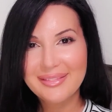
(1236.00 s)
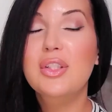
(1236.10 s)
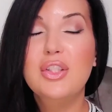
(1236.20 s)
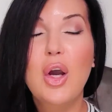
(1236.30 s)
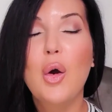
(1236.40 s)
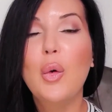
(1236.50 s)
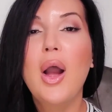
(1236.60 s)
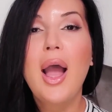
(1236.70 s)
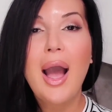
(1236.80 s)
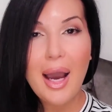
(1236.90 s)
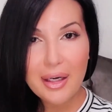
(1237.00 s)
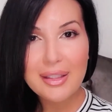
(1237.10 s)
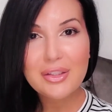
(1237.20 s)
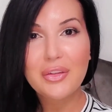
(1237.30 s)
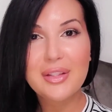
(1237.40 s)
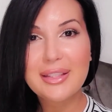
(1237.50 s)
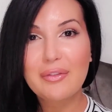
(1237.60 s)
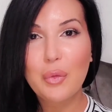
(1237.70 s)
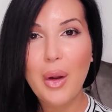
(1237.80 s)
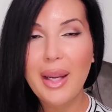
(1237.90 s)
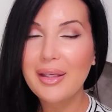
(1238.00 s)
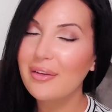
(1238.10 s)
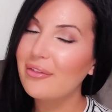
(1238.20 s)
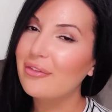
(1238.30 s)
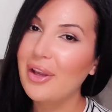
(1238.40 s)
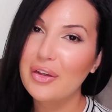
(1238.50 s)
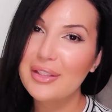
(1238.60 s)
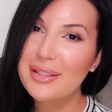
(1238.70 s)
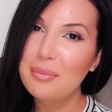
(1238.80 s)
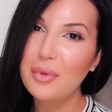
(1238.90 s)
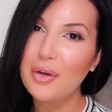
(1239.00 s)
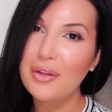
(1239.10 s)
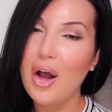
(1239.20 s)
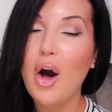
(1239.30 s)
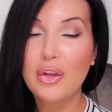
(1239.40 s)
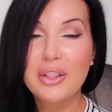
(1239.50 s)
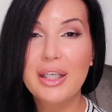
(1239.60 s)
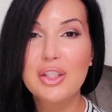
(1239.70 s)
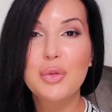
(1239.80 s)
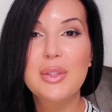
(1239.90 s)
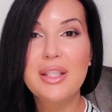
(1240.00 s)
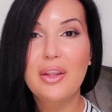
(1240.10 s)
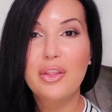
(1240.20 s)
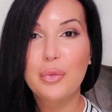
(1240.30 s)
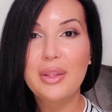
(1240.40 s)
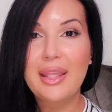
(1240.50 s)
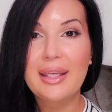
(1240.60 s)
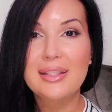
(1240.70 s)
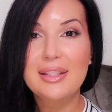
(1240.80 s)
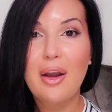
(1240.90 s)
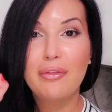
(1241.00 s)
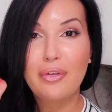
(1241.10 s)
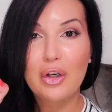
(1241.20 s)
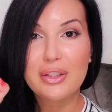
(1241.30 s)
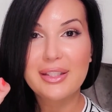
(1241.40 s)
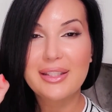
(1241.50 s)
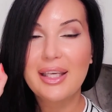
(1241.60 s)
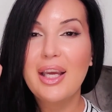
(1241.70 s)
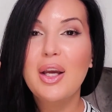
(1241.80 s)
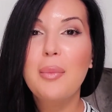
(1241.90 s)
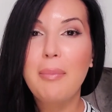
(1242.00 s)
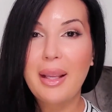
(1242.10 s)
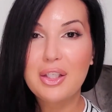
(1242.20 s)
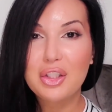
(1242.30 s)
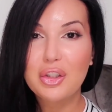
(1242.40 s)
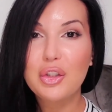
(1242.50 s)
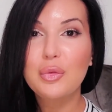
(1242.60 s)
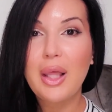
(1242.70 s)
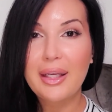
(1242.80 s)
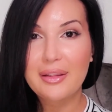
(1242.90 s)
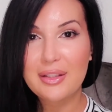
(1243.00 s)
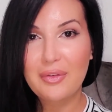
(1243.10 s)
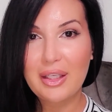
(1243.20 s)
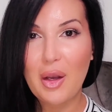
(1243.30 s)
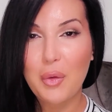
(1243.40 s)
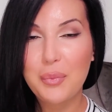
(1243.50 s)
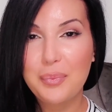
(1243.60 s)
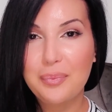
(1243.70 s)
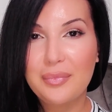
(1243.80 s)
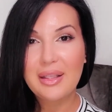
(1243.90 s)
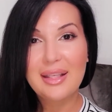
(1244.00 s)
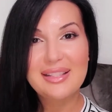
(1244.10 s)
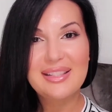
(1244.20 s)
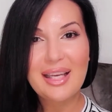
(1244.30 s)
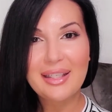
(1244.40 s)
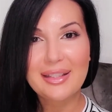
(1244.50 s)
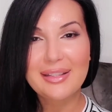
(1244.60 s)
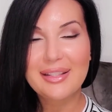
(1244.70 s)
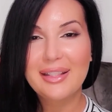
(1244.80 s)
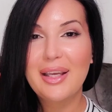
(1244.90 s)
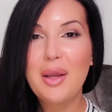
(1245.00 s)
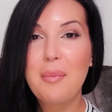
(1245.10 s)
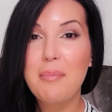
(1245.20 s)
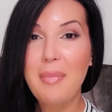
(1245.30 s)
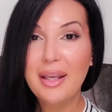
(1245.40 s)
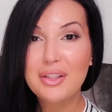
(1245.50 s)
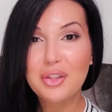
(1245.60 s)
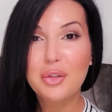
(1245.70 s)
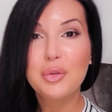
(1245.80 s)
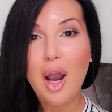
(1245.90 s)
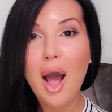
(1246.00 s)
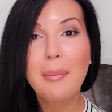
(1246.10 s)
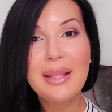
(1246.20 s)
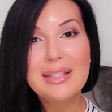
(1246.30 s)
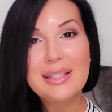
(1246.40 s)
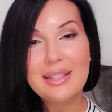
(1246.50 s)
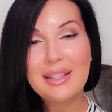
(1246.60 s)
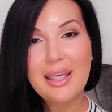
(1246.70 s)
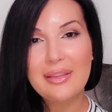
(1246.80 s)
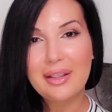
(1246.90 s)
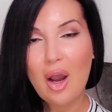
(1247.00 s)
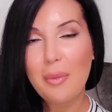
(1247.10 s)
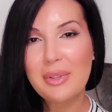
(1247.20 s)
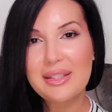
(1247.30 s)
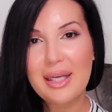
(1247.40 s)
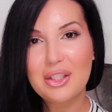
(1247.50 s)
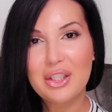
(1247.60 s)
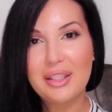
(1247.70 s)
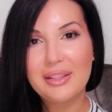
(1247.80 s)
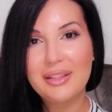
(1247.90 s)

So, how to enter this giveaway? Very simple. All you gotta do is 3 things. First, make sure you like this video. Second, make sure you comment in the comment section.